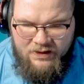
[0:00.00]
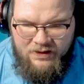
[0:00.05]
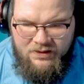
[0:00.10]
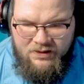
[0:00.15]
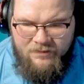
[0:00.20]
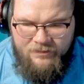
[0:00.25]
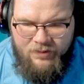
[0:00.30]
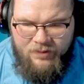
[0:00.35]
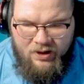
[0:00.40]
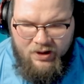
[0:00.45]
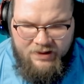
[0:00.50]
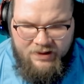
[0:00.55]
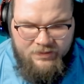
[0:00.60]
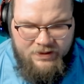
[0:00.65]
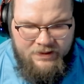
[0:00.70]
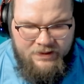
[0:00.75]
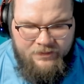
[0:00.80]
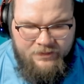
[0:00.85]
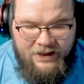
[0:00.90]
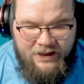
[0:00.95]
Bargain
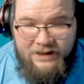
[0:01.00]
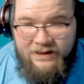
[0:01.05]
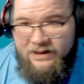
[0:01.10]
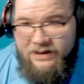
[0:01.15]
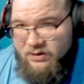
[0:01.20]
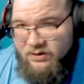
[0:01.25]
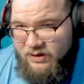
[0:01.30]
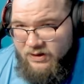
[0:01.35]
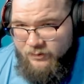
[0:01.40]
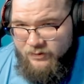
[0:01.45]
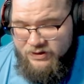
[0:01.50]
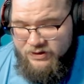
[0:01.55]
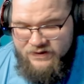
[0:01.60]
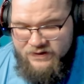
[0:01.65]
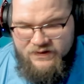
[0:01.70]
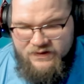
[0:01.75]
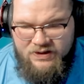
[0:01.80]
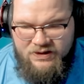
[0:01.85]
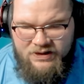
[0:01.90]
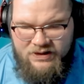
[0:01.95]
Bin Buccaneer that we
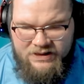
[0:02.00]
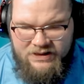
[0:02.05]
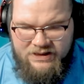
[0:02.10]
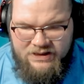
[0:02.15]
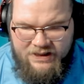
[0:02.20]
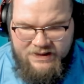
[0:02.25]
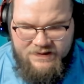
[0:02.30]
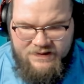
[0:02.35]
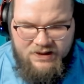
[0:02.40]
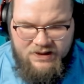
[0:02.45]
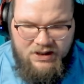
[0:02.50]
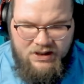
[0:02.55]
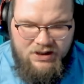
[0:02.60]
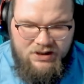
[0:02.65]
just discussed.